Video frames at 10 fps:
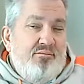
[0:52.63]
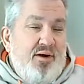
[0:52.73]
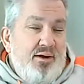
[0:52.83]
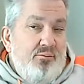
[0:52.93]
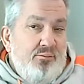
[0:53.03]

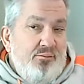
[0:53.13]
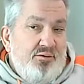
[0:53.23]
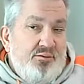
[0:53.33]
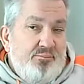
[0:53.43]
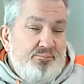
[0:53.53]

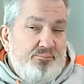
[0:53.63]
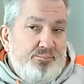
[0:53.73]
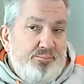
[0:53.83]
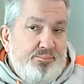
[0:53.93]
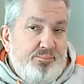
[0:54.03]
firewalls.
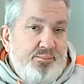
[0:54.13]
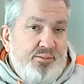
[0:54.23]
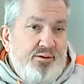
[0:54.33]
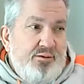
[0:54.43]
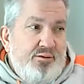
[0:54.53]

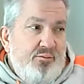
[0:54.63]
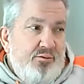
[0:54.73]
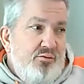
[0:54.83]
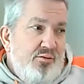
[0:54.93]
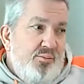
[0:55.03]
So we
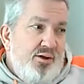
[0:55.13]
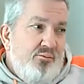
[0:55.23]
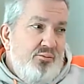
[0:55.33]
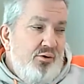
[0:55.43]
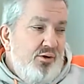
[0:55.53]
talk
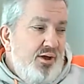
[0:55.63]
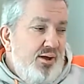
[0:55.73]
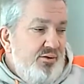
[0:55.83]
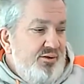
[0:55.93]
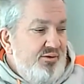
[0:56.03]
about work
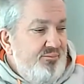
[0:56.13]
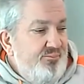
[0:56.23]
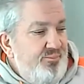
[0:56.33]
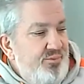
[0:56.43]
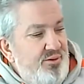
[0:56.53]
habits.
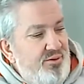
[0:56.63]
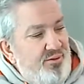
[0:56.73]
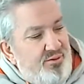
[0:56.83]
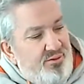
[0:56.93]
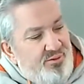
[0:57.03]

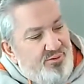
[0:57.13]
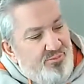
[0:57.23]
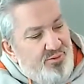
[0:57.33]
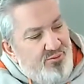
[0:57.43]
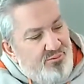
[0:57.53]
So
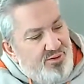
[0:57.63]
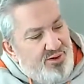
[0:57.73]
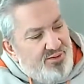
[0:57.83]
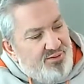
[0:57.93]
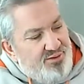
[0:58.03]
many
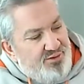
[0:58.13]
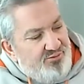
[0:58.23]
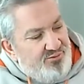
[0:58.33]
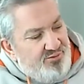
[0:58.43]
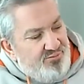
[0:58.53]

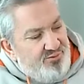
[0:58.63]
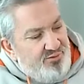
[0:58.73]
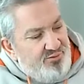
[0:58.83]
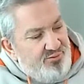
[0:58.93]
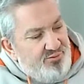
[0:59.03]
organizations over the
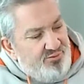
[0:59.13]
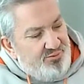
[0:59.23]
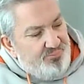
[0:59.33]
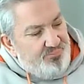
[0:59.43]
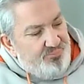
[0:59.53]

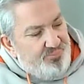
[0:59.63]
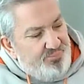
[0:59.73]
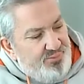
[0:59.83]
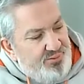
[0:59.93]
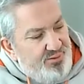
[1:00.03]
years
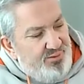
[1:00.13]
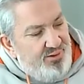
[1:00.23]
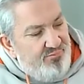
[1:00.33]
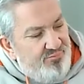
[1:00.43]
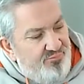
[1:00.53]

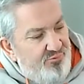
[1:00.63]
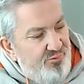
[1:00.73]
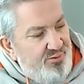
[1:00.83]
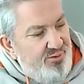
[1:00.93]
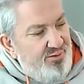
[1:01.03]
have
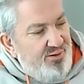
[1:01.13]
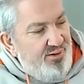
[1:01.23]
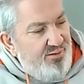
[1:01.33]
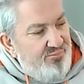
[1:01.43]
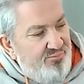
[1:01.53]
fallen in
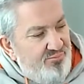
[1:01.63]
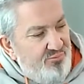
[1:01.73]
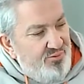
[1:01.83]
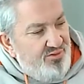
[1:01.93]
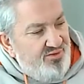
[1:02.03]
love
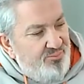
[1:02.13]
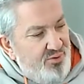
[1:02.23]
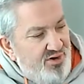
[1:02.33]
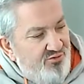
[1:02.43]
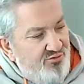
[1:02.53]
with
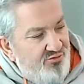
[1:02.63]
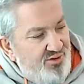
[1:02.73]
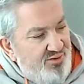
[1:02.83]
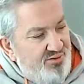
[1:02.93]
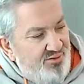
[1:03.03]

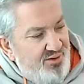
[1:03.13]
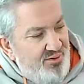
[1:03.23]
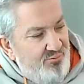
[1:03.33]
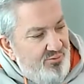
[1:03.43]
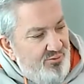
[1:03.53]
spreadsheets
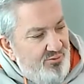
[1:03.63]
and Word